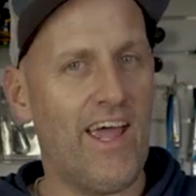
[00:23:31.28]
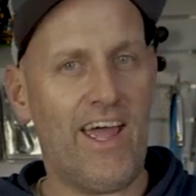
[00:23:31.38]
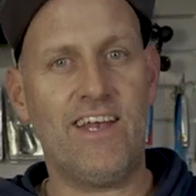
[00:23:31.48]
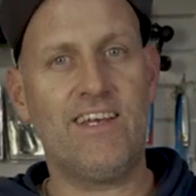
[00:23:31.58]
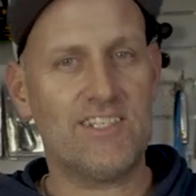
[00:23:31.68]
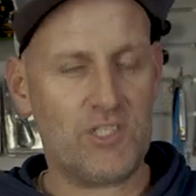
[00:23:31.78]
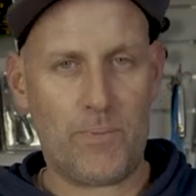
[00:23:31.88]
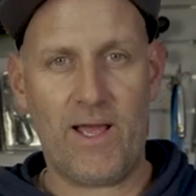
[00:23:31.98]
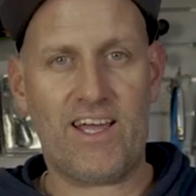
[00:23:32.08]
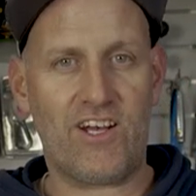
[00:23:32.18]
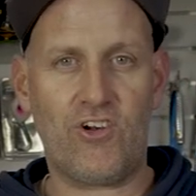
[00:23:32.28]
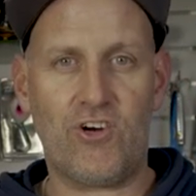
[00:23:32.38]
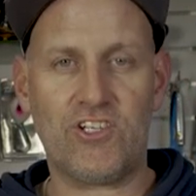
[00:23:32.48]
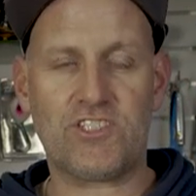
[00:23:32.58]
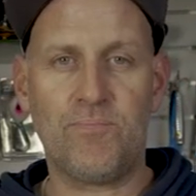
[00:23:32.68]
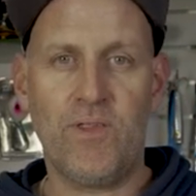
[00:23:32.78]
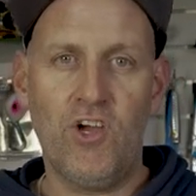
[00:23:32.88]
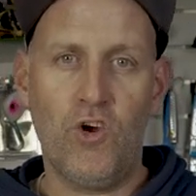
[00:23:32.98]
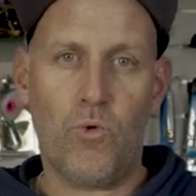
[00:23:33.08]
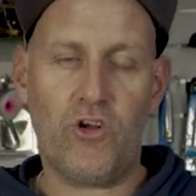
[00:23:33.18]
and to pack it on ice.
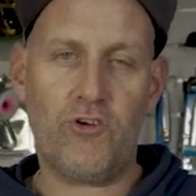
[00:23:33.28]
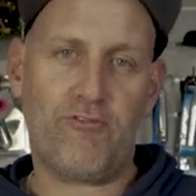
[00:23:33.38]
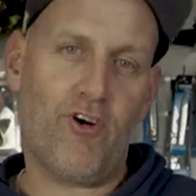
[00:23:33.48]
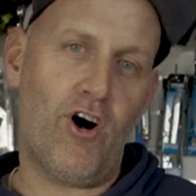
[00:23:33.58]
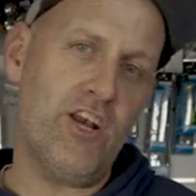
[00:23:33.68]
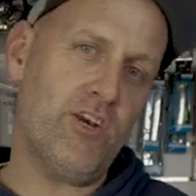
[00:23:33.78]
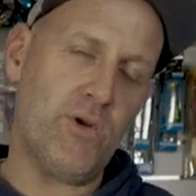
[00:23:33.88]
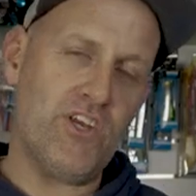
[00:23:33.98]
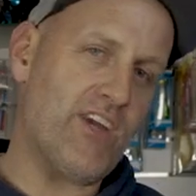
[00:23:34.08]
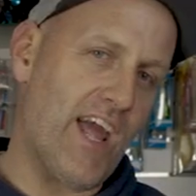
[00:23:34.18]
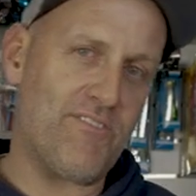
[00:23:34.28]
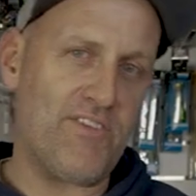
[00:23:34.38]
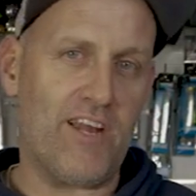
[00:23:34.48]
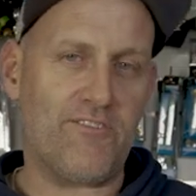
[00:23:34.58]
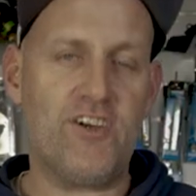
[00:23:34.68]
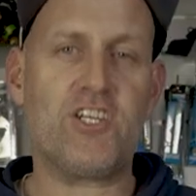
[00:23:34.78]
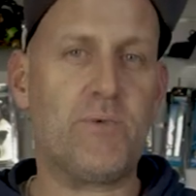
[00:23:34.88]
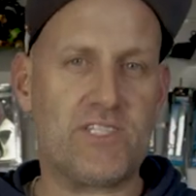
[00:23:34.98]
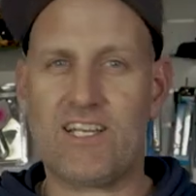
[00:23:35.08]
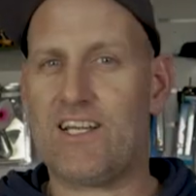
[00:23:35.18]
What you'll find when you gaff that fish,
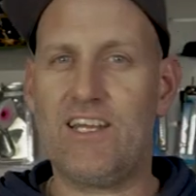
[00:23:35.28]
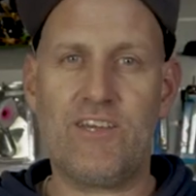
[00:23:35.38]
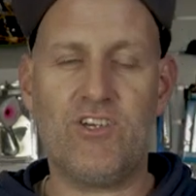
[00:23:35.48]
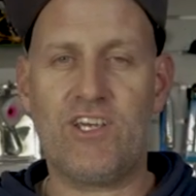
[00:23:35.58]
particularly if you